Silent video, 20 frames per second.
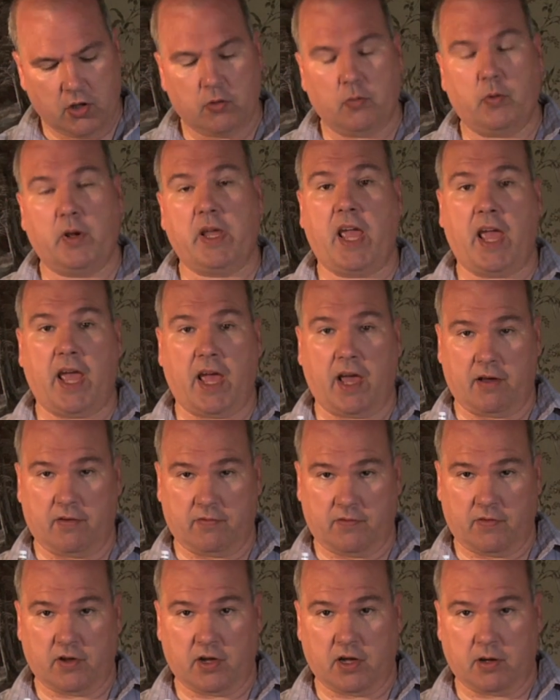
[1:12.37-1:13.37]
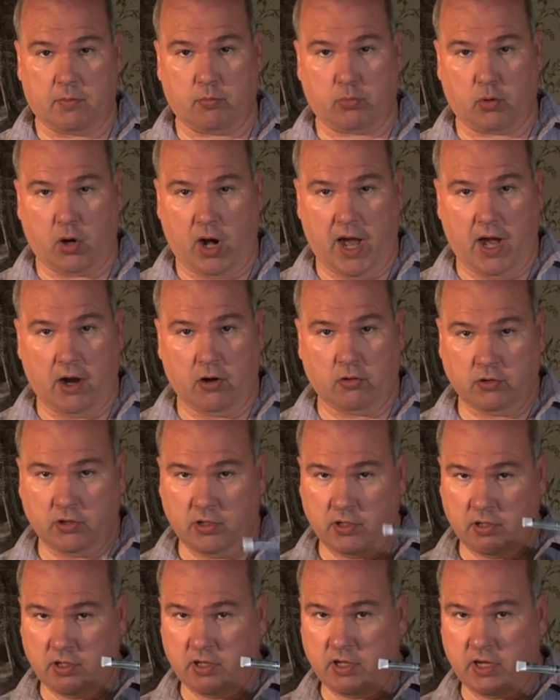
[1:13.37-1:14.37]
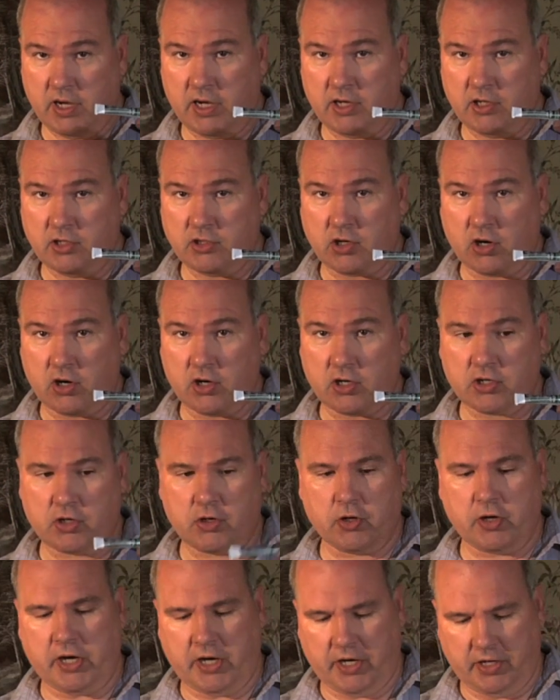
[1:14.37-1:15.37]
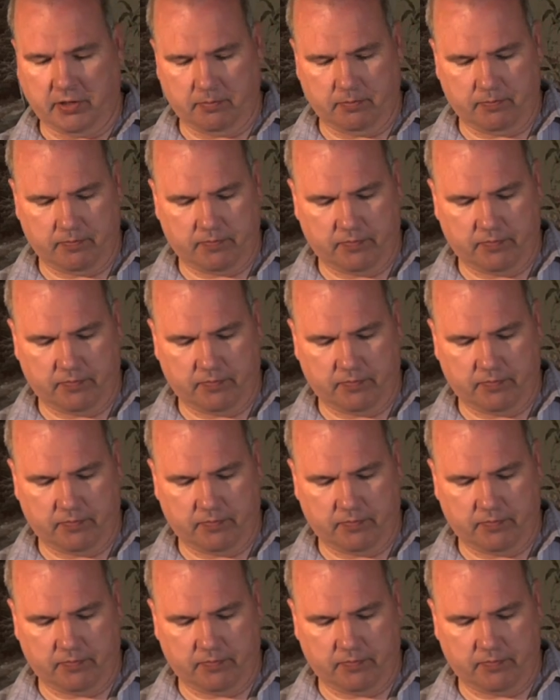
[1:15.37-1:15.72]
We have a brown and a dark green.